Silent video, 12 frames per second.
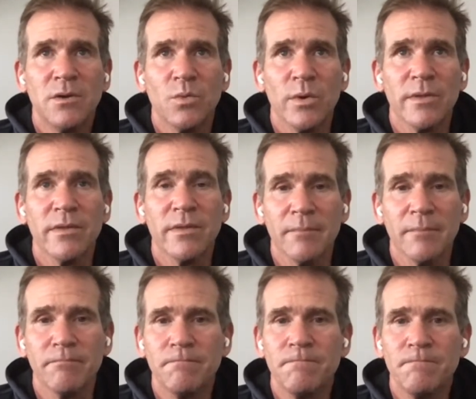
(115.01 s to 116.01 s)
with
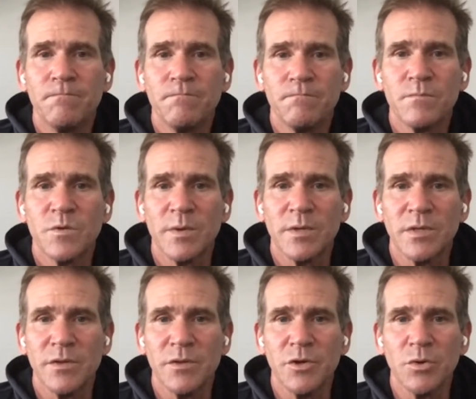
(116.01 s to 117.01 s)
them,
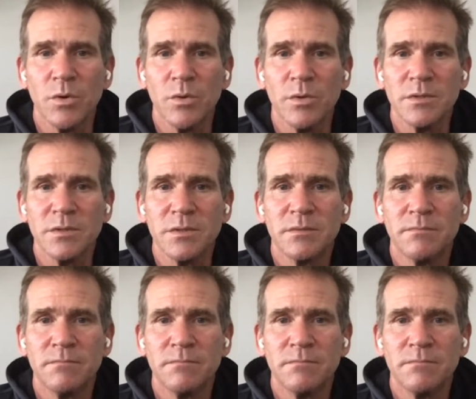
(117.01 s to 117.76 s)
especially the newer ones.